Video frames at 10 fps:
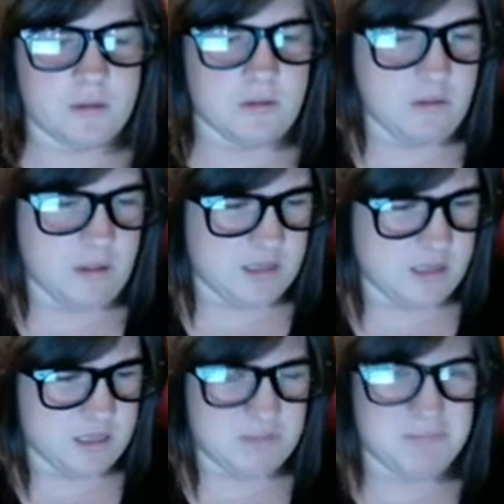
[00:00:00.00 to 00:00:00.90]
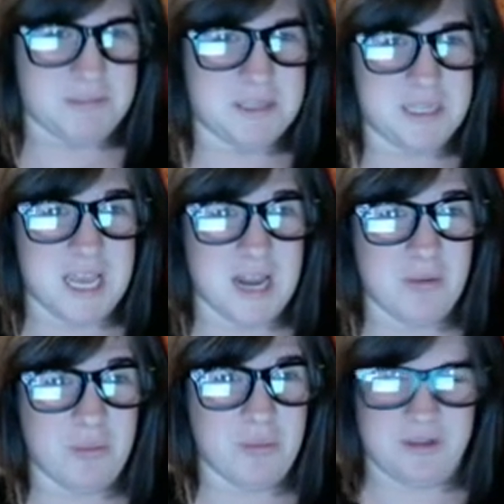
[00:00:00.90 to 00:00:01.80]
That's just
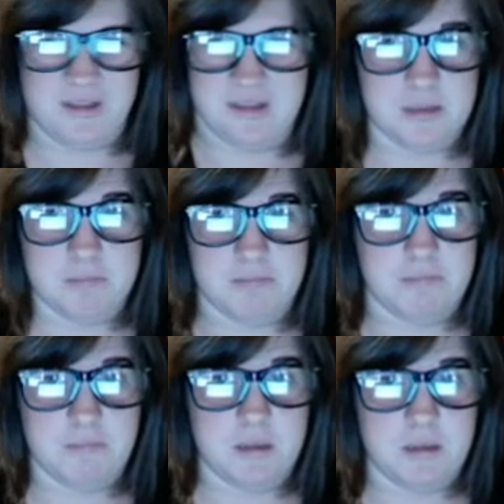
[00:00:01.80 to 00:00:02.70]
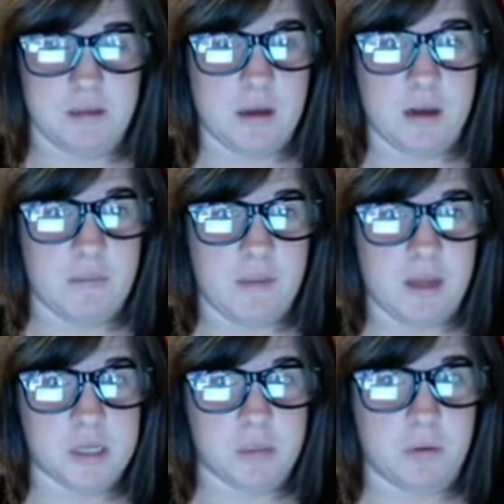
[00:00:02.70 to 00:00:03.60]
terrible, it's
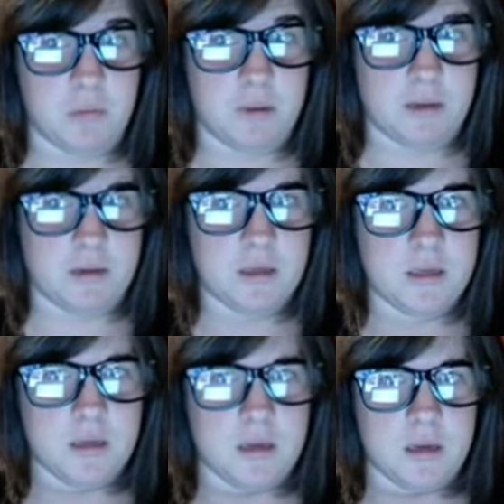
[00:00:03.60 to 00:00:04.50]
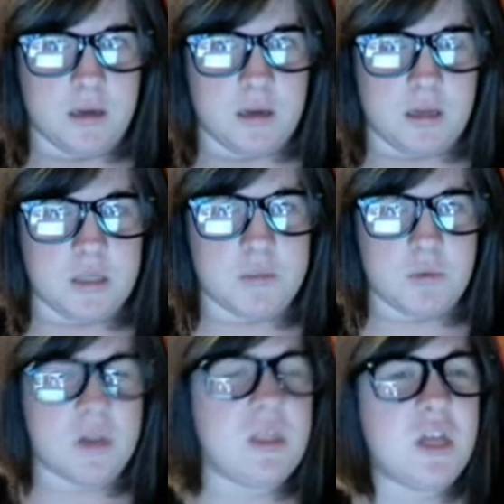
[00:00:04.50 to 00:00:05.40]
unimaginable, but I just
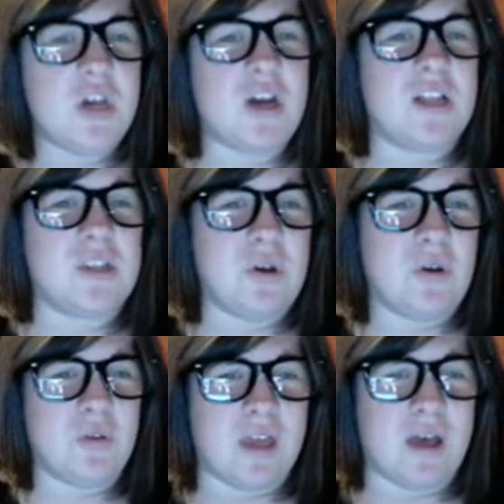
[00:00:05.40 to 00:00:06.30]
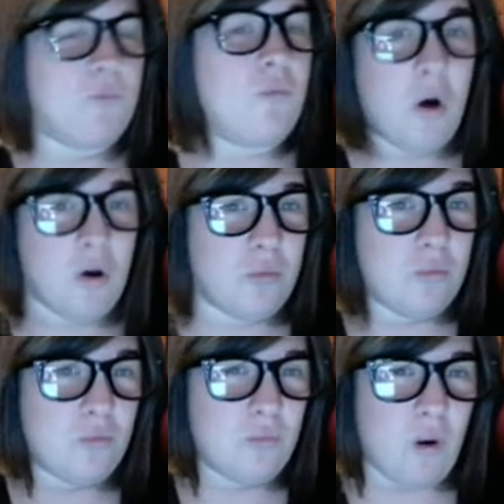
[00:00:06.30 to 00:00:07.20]
want to let you guys know that we're
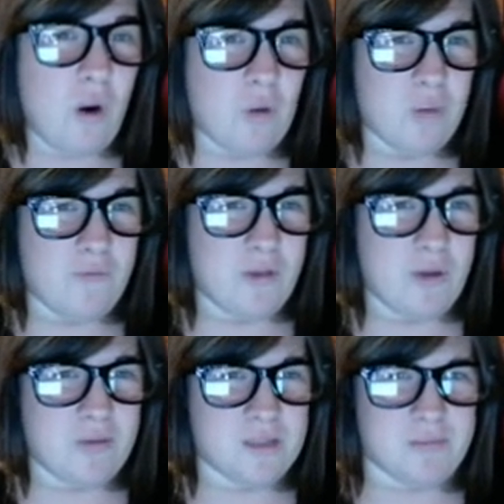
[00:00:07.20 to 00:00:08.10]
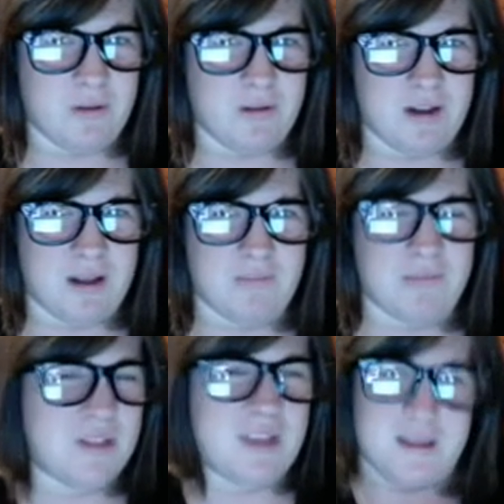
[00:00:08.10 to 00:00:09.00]
all with you in spirit, and
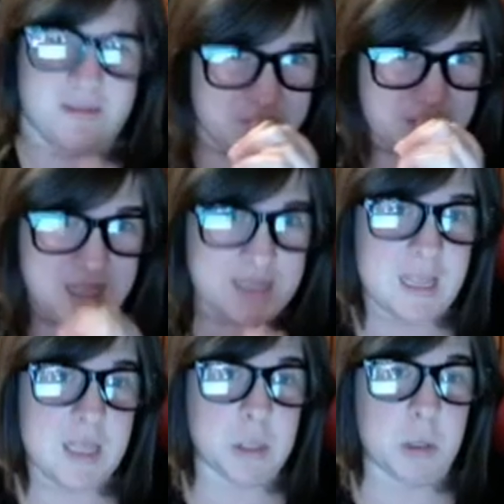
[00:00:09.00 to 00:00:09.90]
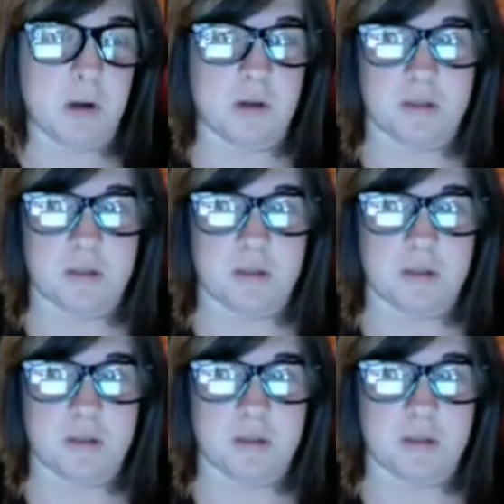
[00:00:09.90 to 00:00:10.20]
please stay strong.